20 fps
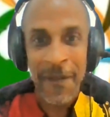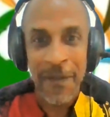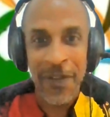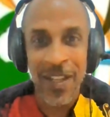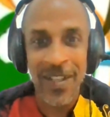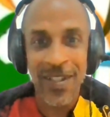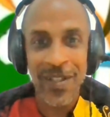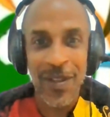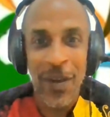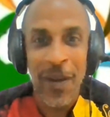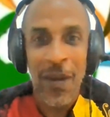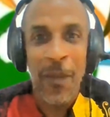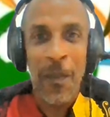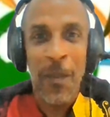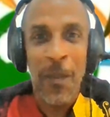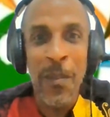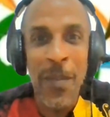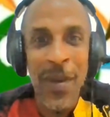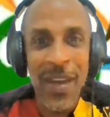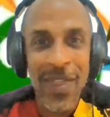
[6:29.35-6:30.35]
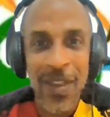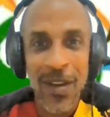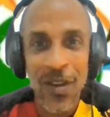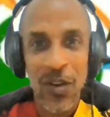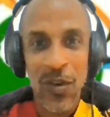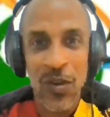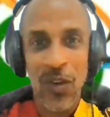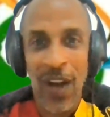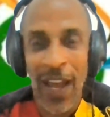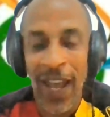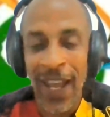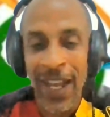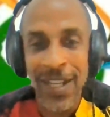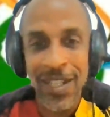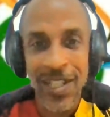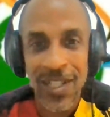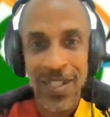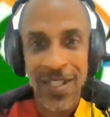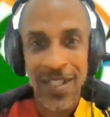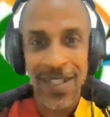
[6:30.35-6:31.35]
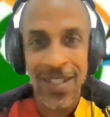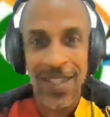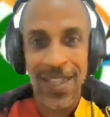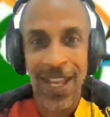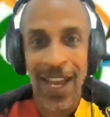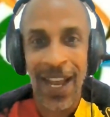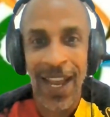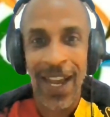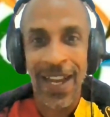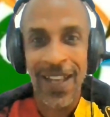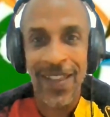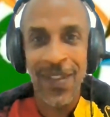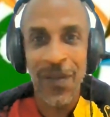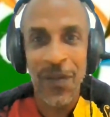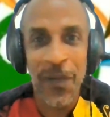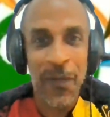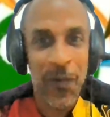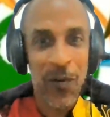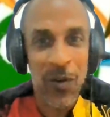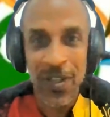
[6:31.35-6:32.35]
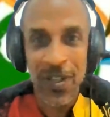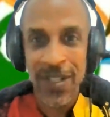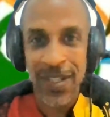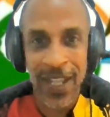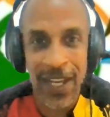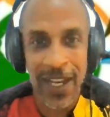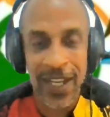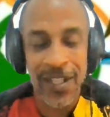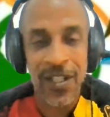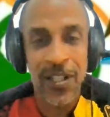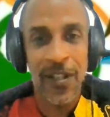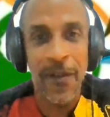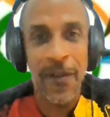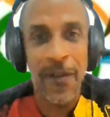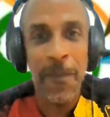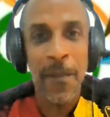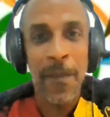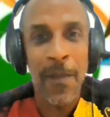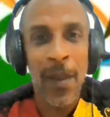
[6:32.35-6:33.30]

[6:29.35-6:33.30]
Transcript: this mythical ancient land, First Nation.